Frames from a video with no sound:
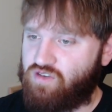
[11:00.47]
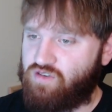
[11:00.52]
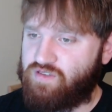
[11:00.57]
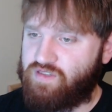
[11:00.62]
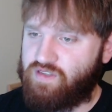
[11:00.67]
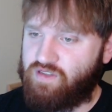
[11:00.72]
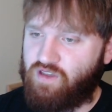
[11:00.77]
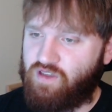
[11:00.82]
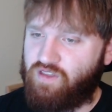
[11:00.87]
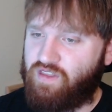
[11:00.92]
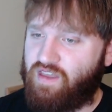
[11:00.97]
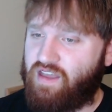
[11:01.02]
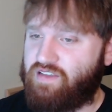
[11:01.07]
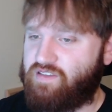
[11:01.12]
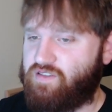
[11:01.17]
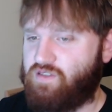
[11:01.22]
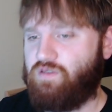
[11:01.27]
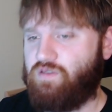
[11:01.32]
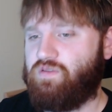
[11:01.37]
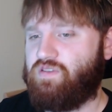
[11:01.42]
and all that.
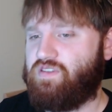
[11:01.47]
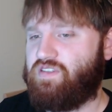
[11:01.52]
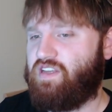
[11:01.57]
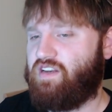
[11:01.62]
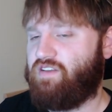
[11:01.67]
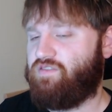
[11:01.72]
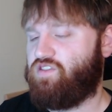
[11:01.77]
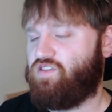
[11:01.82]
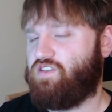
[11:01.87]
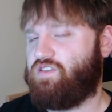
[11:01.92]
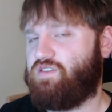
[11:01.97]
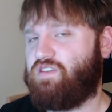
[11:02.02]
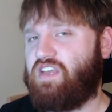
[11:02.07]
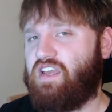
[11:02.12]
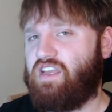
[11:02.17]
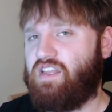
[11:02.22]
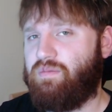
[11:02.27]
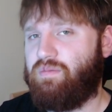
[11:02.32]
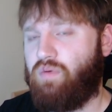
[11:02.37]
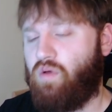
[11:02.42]
So instead of just
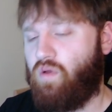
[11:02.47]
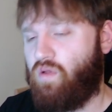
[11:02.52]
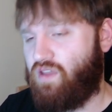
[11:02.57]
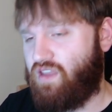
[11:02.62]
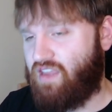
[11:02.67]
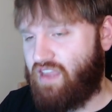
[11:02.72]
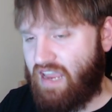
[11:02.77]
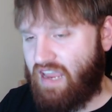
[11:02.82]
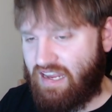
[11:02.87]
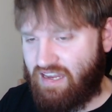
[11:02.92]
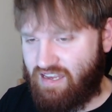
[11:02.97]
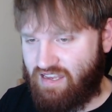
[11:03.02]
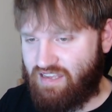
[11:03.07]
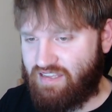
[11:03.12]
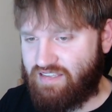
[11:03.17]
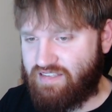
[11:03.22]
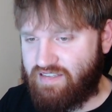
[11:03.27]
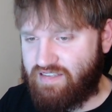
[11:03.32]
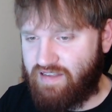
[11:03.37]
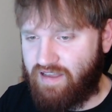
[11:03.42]
kind of pulling KDE
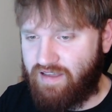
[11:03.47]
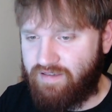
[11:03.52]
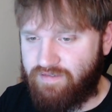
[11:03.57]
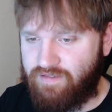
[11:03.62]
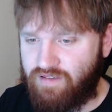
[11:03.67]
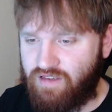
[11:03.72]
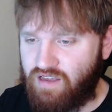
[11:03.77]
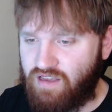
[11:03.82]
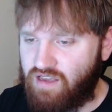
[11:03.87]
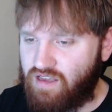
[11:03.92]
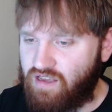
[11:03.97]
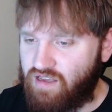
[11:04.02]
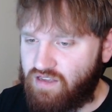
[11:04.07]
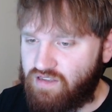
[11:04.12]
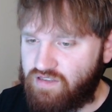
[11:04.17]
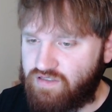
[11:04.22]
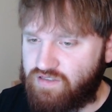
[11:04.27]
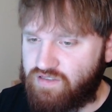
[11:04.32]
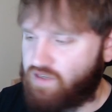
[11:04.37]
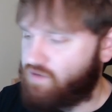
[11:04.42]
stuff.
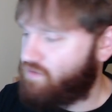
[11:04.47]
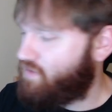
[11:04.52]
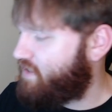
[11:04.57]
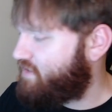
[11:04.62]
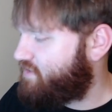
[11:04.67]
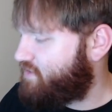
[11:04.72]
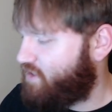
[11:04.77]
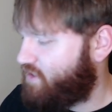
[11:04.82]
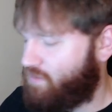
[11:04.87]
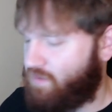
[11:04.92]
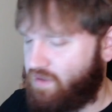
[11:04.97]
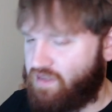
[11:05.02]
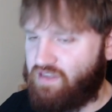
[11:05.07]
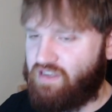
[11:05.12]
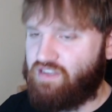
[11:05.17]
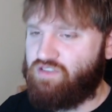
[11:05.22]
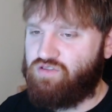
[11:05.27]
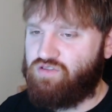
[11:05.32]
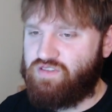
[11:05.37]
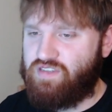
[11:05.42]
So that's going to be
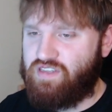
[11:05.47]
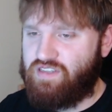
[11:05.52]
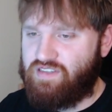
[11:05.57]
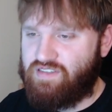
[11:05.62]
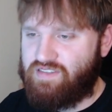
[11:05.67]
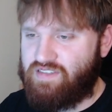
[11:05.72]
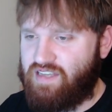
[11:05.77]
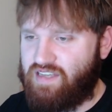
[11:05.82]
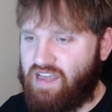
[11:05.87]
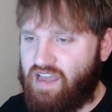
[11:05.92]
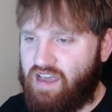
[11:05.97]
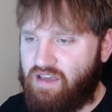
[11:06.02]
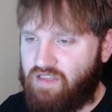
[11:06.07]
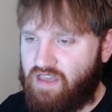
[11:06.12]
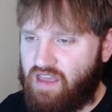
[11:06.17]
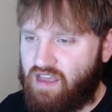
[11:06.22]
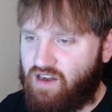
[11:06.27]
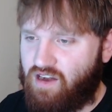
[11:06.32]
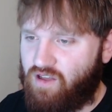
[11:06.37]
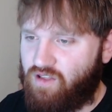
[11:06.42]
interesting to see how
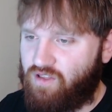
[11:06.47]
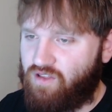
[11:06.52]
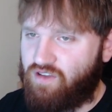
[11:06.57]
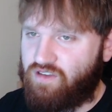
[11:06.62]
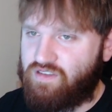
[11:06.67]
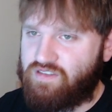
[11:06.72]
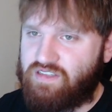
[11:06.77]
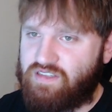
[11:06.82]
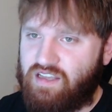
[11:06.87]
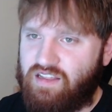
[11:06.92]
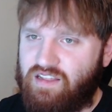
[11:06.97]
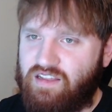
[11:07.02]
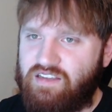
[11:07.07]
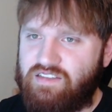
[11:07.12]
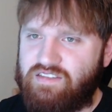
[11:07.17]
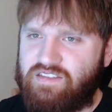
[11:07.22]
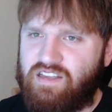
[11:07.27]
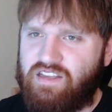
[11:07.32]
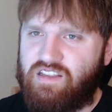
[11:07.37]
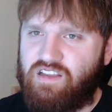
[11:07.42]
that all looks, at
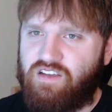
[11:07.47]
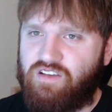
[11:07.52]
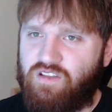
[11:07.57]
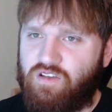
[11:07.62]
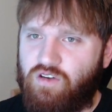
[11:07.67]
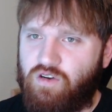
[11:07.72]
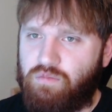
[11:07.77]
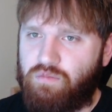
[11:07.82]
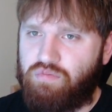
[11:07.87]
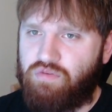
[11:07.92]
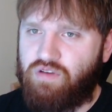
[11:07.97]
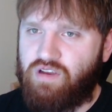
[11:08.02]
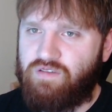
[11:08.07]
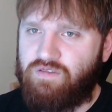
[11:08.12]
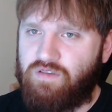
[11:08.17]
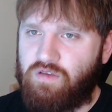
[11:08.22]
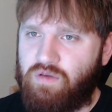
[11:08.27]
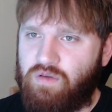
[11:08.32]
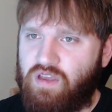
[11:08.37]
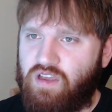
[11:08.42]
least in their little
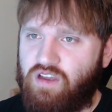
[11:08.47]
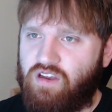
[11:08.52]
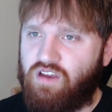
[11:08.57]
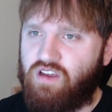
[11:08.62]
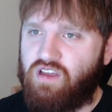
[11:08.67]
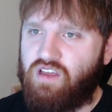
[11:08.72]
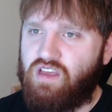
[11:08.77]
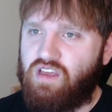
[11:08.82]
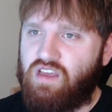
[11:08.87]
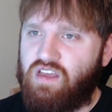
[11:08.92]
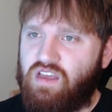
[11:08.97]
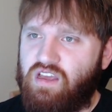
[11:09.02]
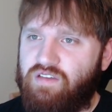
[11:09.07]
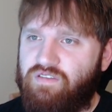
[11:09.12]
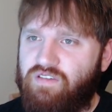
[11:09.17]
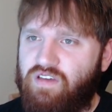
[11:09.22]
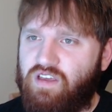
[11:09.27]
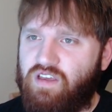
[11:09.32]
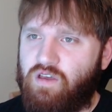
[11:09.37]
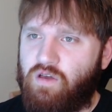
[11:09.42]
preview here. If
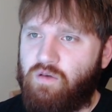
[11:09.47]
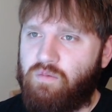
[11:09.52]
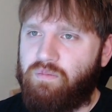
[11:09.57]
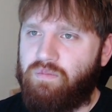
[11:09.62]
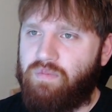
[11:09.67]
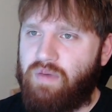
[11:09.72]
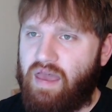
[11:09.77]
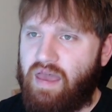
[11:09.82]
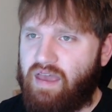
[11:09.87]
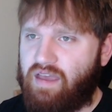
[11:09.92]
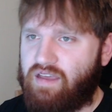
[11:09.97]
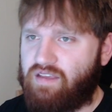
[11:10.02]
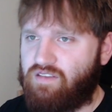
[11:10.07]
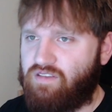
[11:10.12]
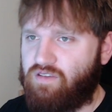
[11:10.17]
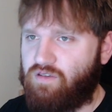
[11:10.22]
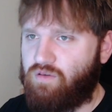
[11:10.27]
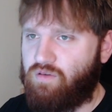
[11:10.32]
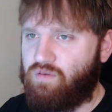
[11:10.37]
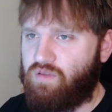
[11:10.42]
I go back
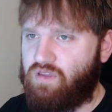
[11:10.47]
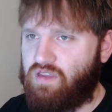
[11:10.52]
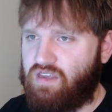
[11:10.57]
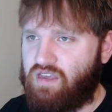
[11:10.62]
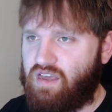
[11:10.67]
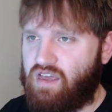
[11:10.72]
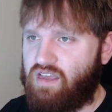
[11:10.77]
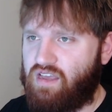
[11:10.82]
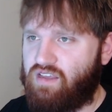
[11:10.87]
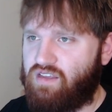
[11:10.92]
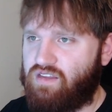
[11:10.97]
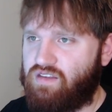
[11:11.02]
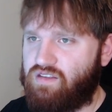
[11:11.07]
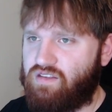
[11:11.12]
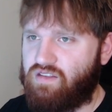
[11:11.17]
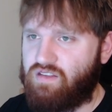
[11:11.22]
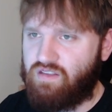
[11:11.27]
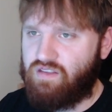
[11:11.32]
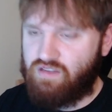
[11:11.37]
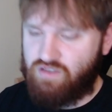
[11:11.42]
to the uh,
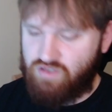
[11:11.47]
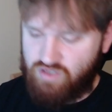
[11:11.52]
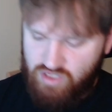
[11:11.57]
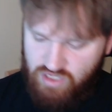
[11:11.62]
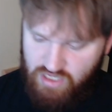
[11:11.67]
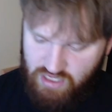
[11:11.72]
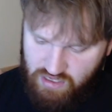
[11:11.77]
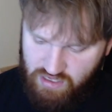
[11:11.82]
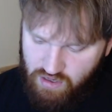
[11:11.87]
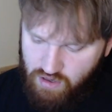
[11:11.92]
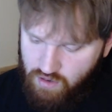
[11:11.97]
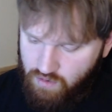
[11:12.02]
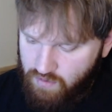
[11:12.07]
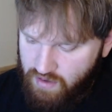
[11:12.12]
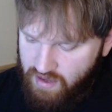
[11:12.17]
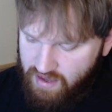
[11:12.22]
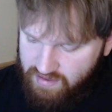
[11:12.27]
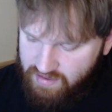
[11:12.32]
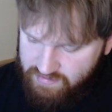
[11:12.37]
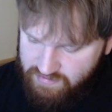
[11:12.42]
the
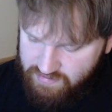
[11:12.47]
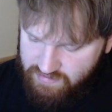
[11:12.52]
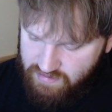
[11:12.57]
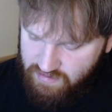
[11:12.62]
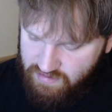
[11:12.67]
JingOS